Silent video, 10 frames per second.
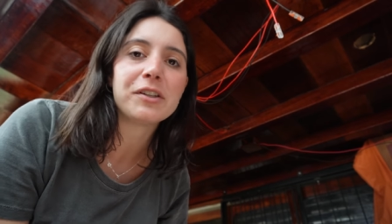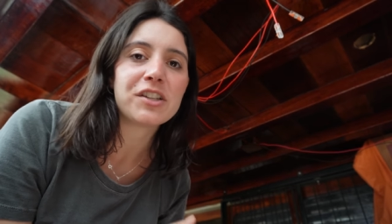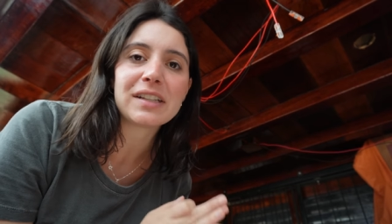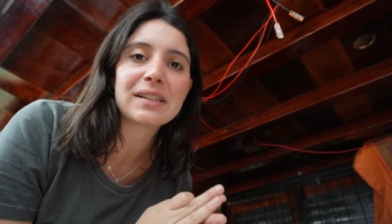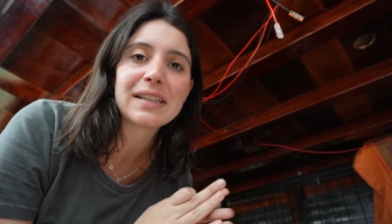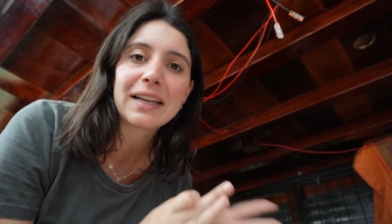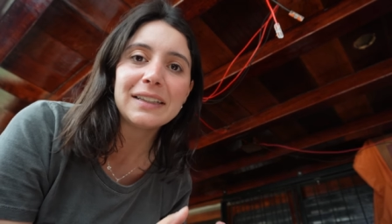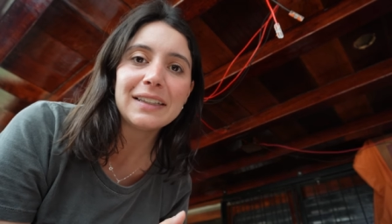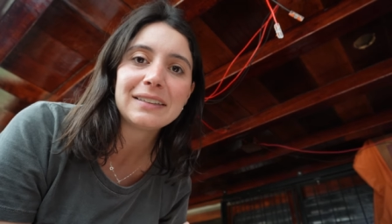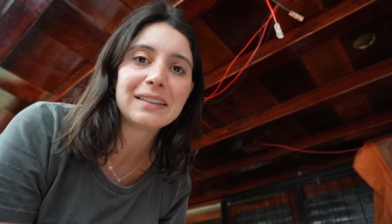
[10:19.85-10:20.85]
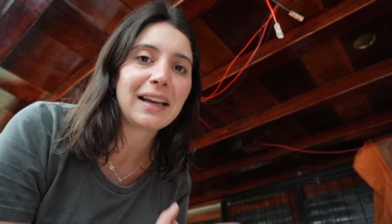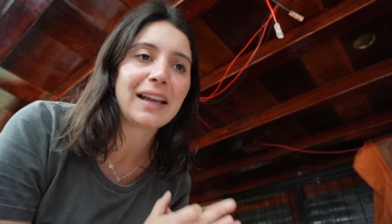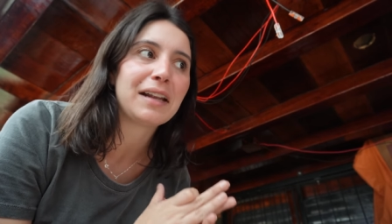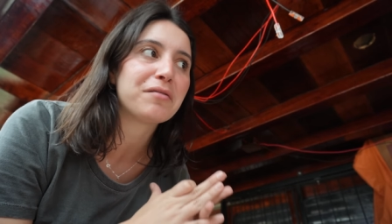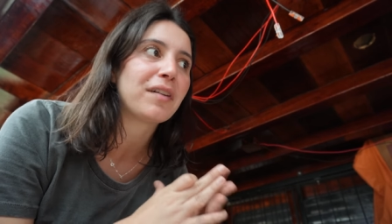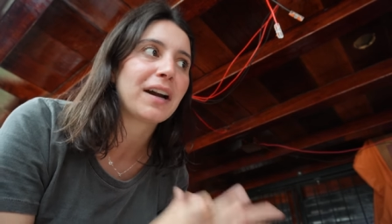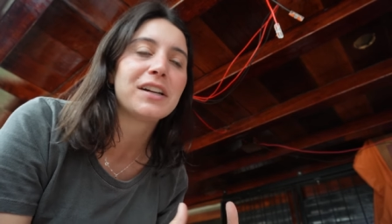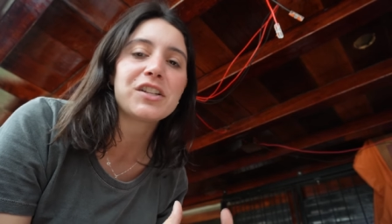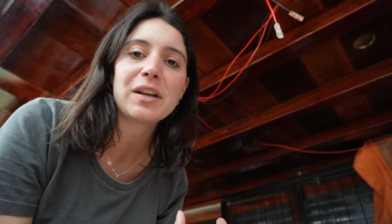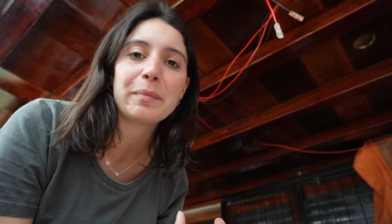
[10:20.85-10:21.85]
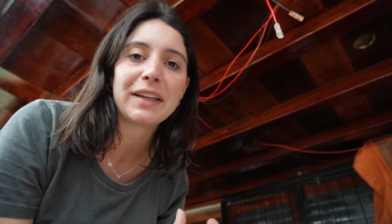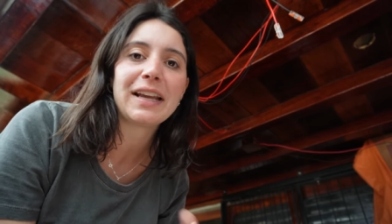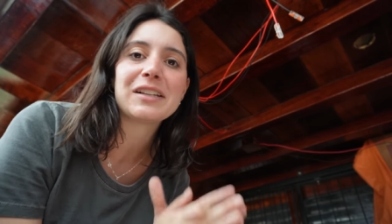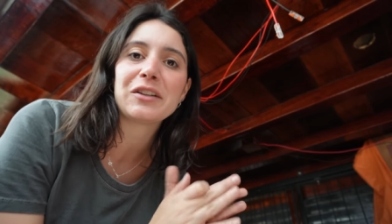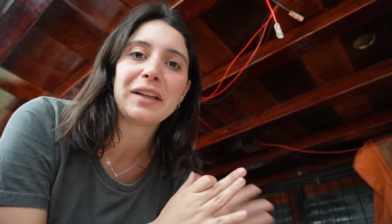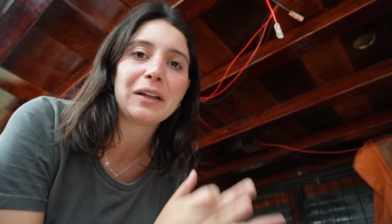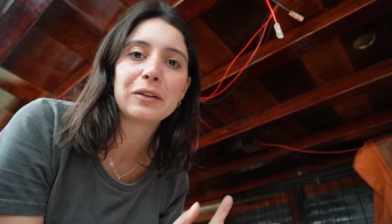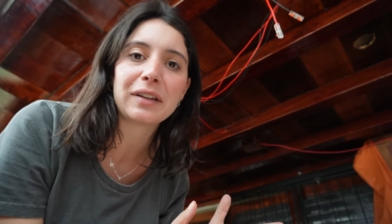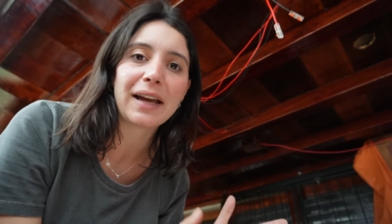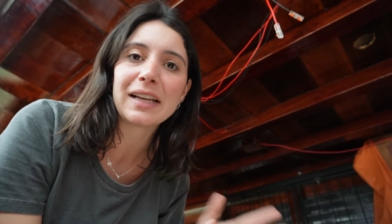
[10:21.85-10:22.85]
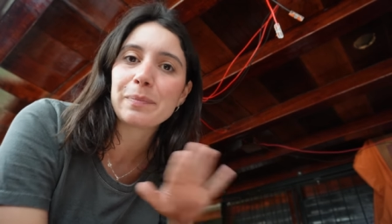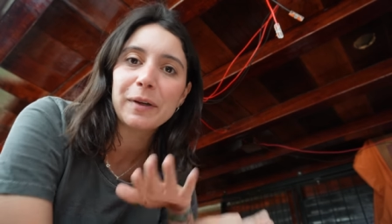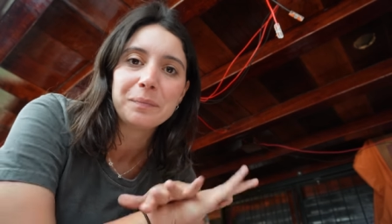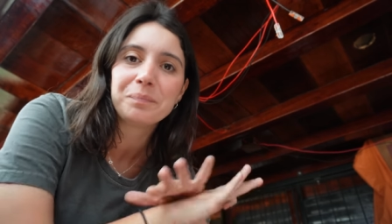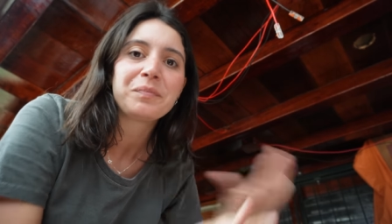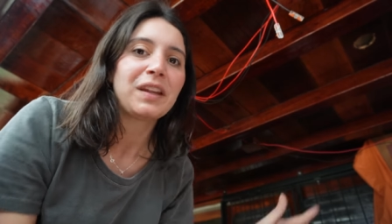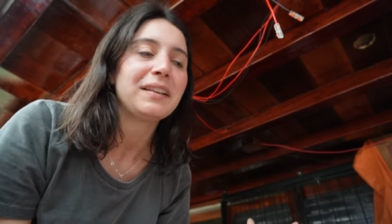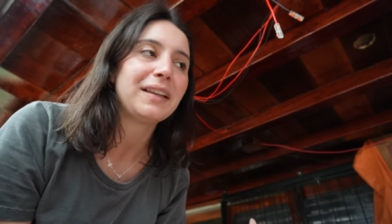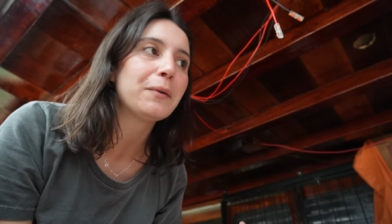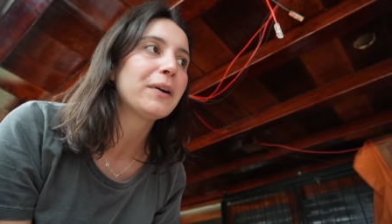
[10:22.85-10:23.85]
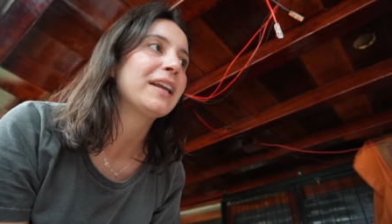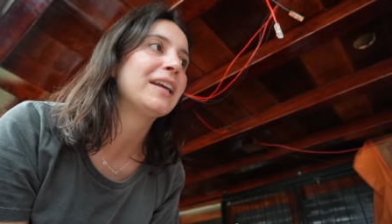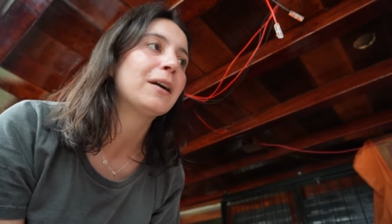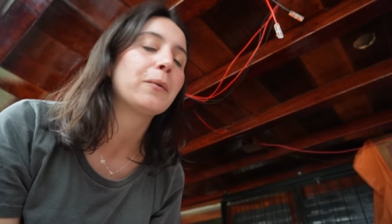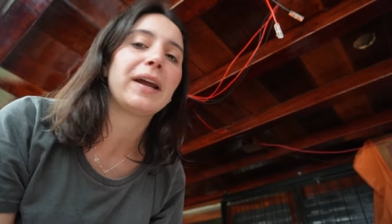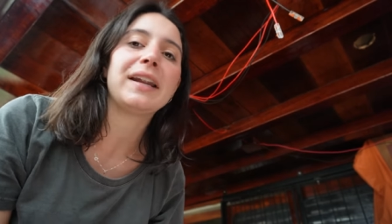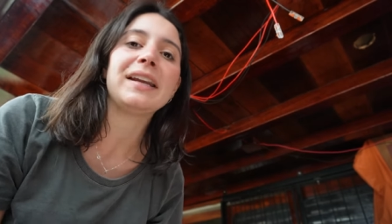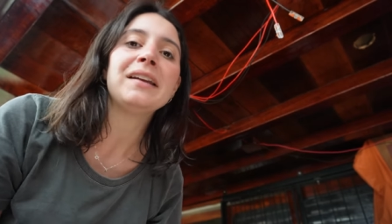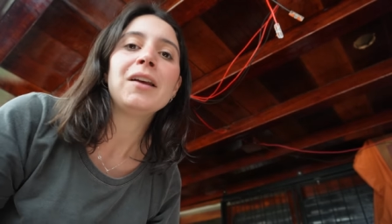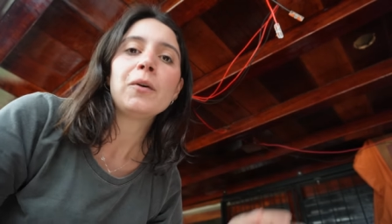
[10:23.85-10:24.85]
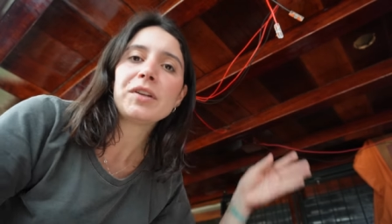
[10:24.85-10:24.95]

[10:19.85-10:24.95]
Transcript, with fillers: We just sanded and varnished them again so they look nice, but they were here already.